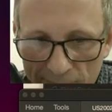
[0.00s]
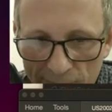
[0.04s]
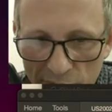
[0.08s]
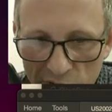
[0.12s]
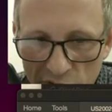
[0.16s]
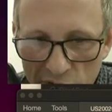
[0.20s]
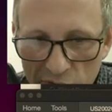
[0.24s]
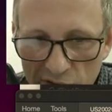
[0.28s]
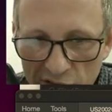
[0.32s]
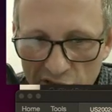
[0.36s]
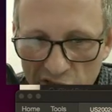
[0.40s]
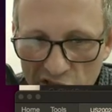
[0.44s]

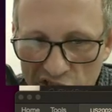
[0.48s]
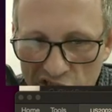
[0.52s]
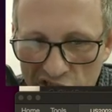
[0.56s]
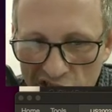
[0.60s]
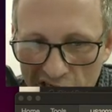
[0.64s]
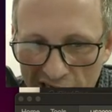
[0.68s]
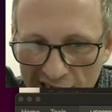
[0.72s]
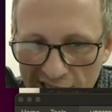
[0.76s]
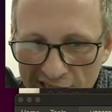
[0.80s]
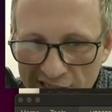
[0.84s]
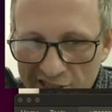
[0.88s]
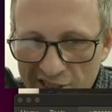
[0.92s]
You can
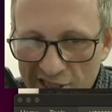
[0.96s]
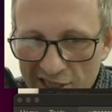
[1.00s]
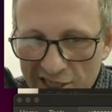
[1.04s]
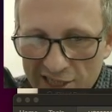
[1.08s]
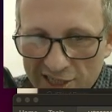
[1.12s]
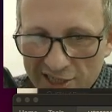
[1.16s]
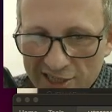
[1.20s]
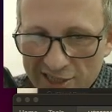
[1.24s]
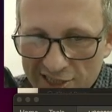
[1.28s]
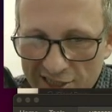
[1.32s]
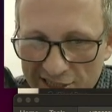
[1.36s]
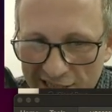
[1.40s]
just
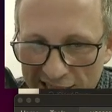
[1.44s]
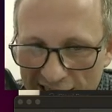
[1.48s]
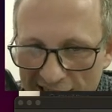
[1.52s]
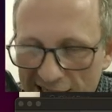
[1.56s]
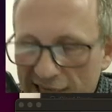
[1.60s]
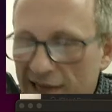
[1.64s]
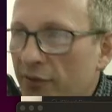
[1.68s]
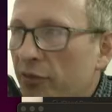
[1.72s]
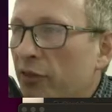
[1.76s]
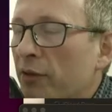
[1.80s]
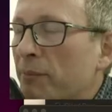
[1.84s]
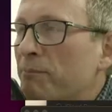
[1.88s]

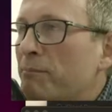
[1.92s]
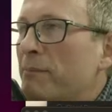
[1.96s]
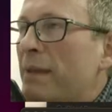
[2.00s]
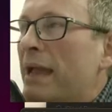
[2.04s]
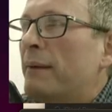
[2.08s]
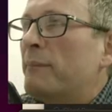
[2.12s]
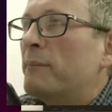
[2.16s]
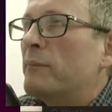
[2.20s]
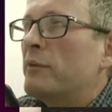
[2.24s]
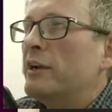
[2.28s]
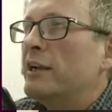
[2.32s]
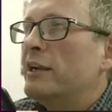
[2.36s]
see the
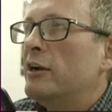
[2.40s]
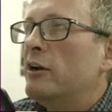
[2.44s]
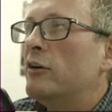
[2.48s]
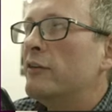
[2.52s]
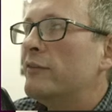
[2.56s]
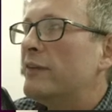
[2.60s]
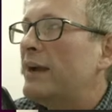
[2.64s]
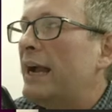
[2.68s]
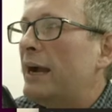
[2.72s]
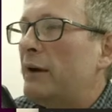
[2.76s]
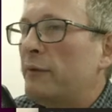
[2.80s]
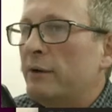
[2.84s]
memory of
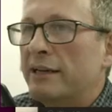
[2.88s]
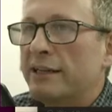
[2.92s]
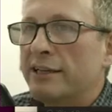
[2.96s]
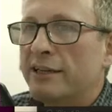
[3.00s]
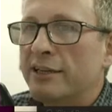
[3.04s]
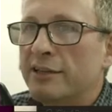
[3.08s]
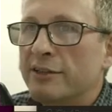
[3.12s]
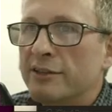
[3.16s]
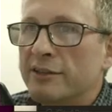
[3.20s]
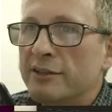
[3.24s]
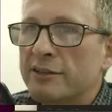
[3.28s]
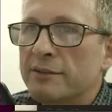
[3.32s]
how it
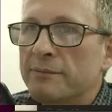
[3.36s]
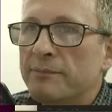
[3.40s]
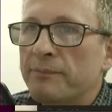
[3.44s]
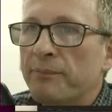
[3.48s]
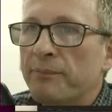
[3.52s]
occurred.